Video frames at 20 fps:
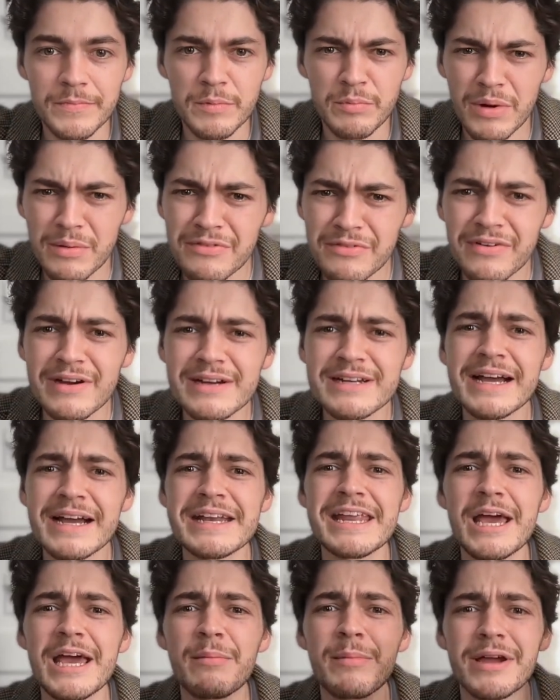Probably very
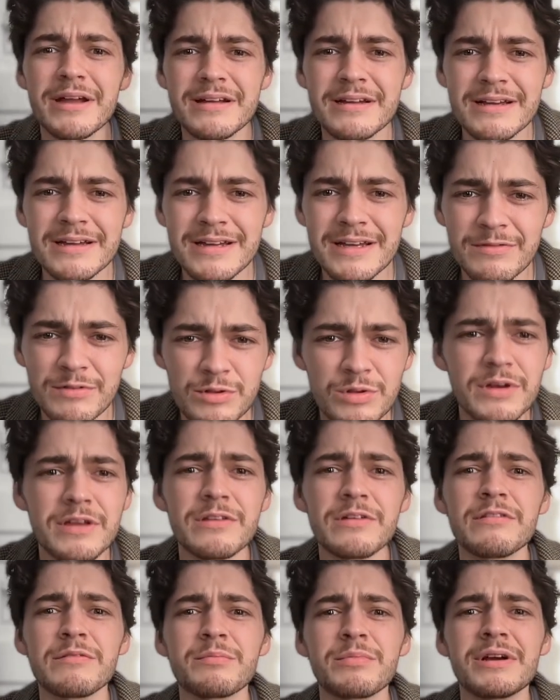dynamic. If you look
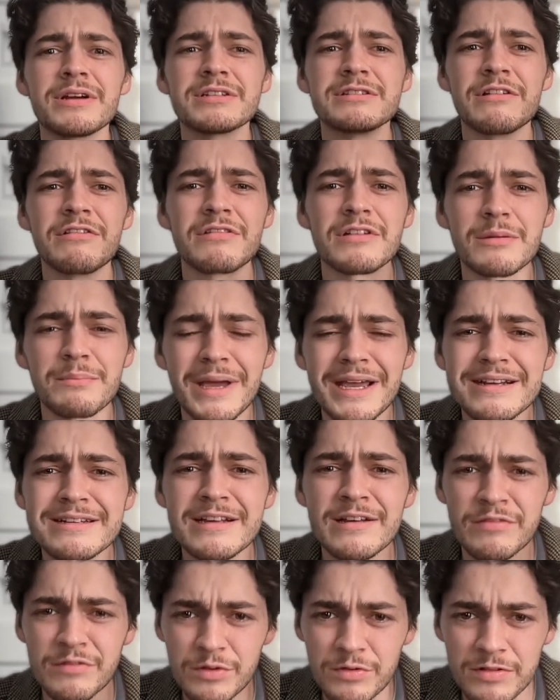at these impressionistic
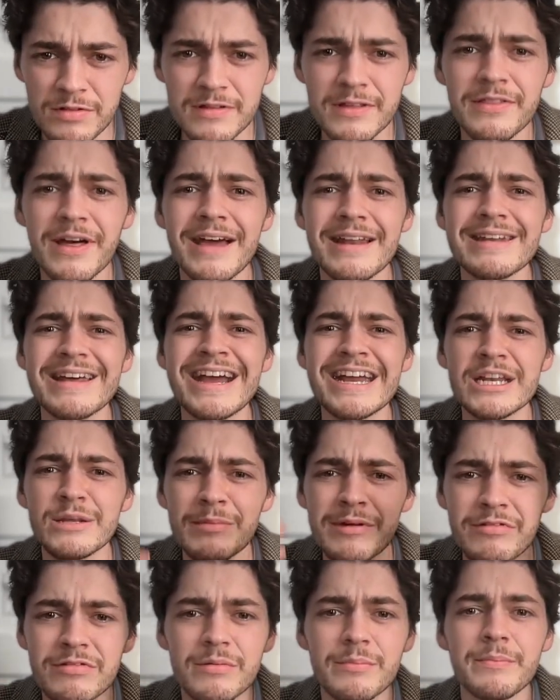paintings, you see that
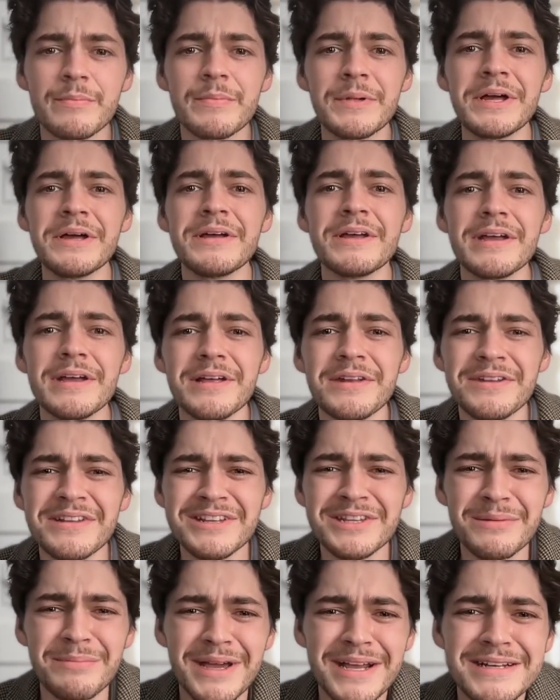dynamism in,
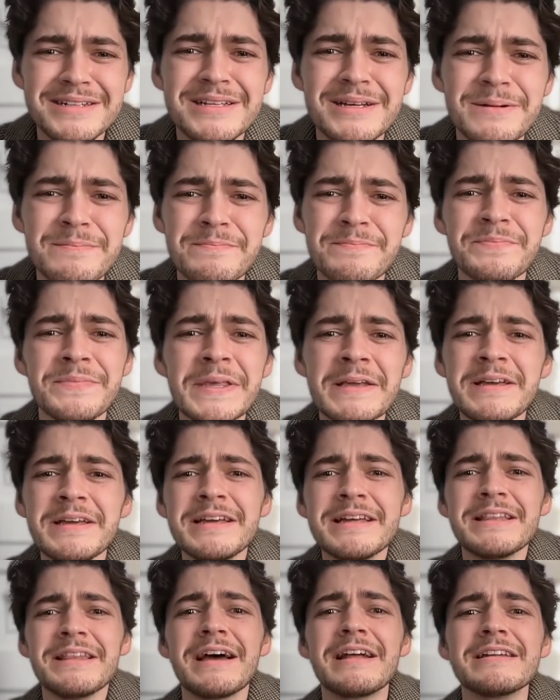in the painting
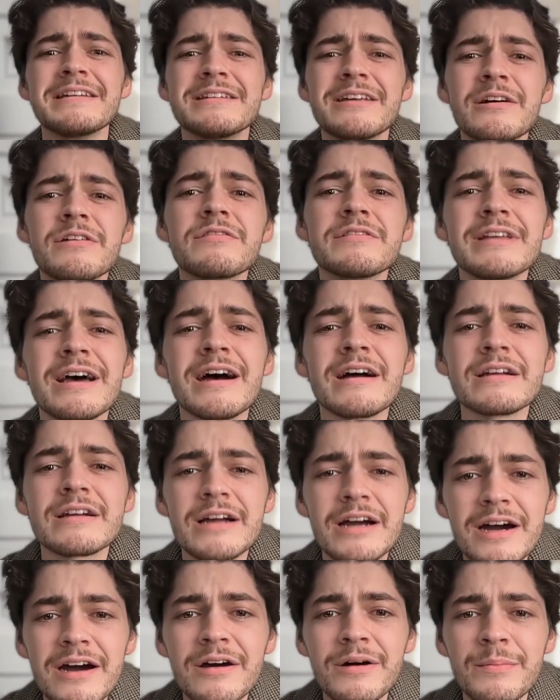that does not
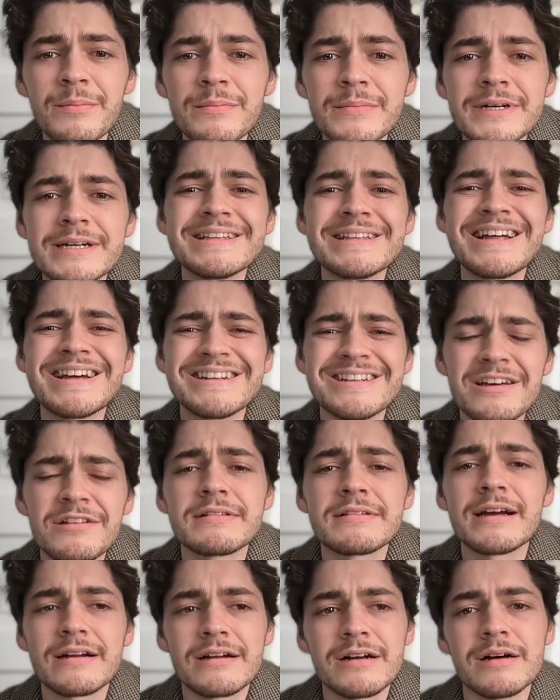come, that
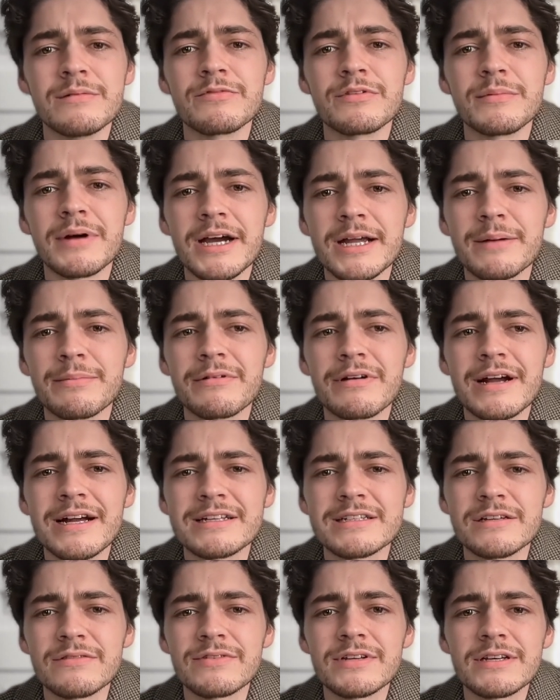does not come from a
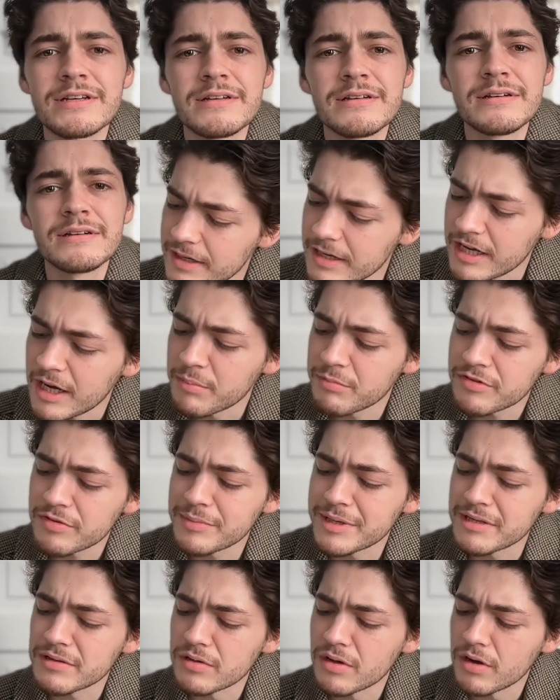hyperactivity. It comes
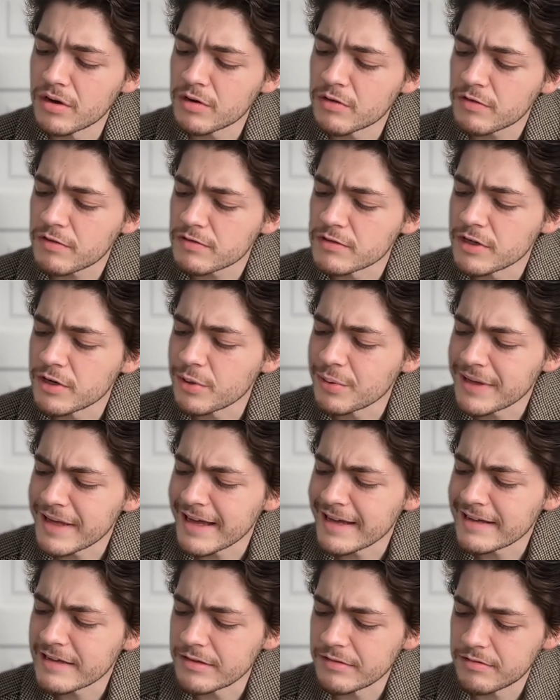from a long, slow
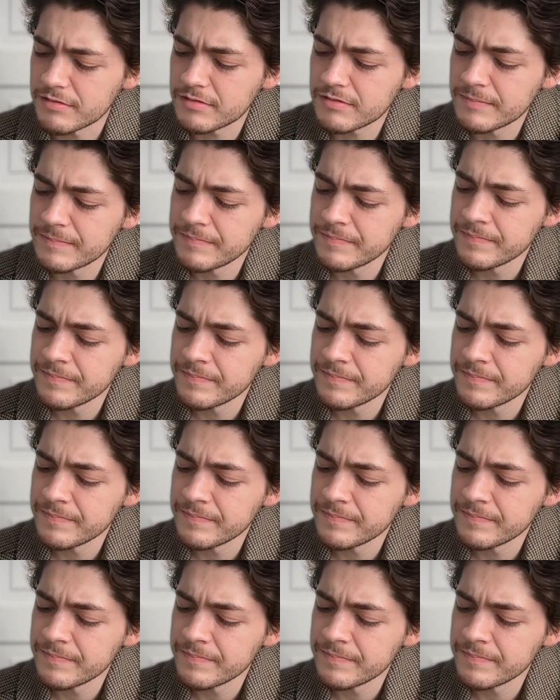gaze.